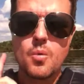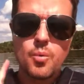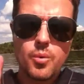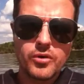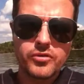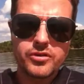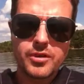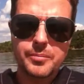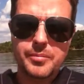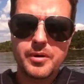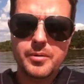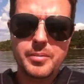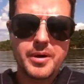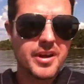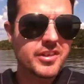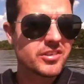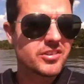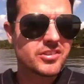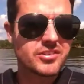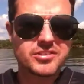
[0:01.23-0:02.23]
What's up
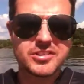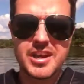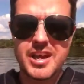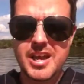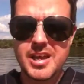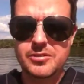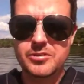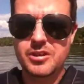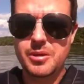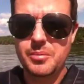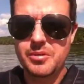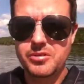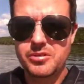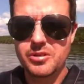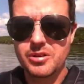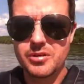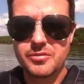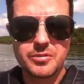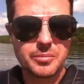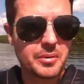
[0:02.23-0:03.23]
everybody? This is James coming
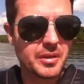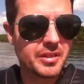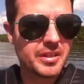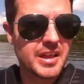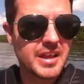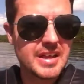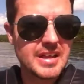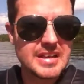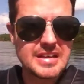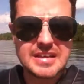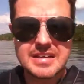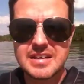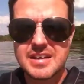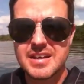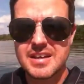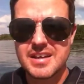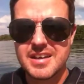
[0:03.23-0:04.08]
to you from the lake.